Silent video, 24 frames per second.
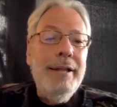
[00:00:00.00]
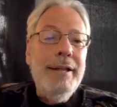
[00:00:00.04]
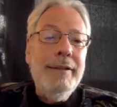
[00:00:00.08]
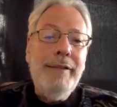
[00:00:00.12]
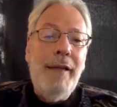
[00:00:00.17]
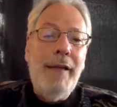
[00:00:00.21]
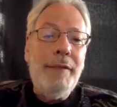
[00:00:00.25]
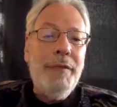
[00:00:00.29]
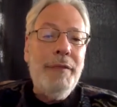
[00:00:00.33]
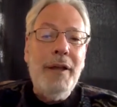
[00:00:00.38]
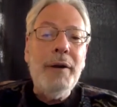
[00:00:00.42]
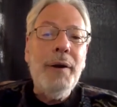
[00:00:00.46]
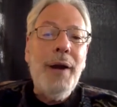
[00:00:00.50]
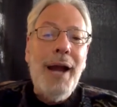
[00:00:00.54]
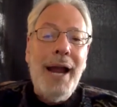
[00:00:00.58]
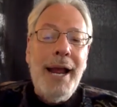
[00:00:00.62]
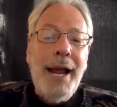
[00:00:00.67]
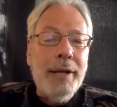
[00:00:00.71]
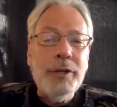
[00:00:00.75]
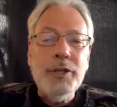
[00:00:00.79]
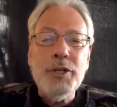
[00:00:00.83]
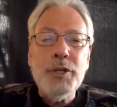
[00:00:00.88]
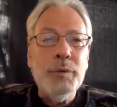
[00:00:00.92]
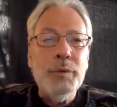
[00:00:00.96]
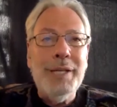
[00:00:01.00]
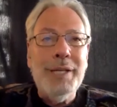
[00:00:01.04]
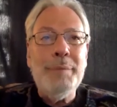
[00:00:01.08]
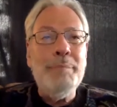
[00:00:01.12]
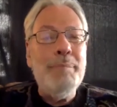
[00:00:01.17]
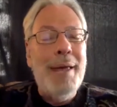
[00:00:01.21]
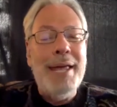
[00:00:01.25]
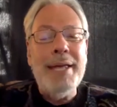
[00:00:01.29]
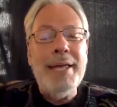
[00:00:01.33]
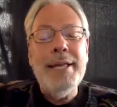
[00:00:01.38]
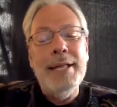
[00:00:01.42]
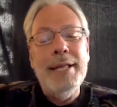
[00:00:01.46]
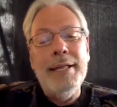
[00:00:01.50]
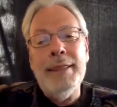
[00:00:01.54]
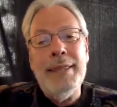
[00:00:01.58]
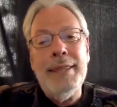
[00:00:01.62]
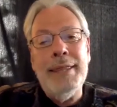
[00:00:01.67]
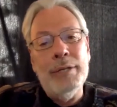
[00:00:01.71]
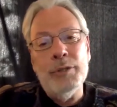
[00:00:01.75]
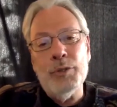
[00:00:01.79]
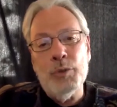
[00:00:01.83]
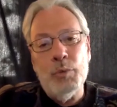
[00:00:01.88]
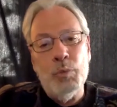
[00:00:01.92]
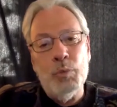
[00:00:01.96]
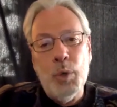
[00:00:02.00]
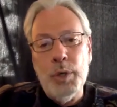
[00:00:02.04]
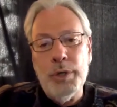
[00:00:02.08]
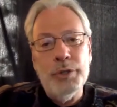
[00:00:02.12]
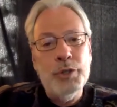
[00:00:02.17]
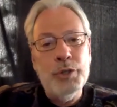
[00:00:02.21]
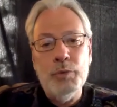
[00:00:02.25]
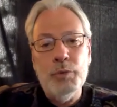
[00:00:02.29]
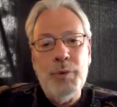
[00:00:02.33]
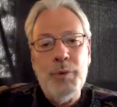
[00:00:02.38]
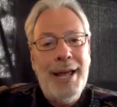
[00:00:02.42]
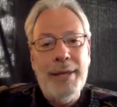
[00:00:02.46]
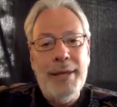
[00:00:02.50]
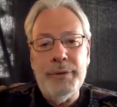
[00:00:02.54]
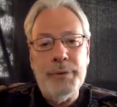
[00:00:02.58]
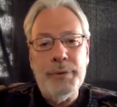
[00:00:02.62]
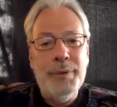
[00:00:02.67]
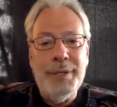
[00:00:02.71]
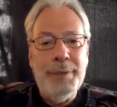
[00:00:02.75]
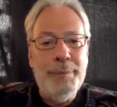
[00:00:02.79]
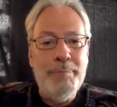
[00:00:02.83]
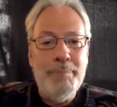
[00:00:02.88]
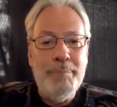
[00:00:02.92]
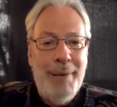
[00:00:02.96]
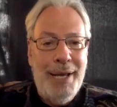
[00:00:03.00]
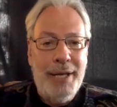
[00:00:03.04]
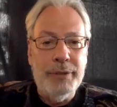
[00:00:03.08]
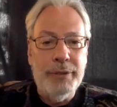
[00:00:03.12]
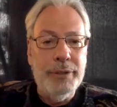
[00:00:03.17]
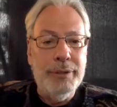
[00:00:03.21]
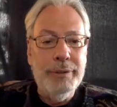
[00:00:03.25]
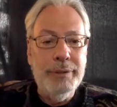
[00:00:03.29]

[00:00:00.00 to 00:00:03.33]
that they're actually making things worse rather than better.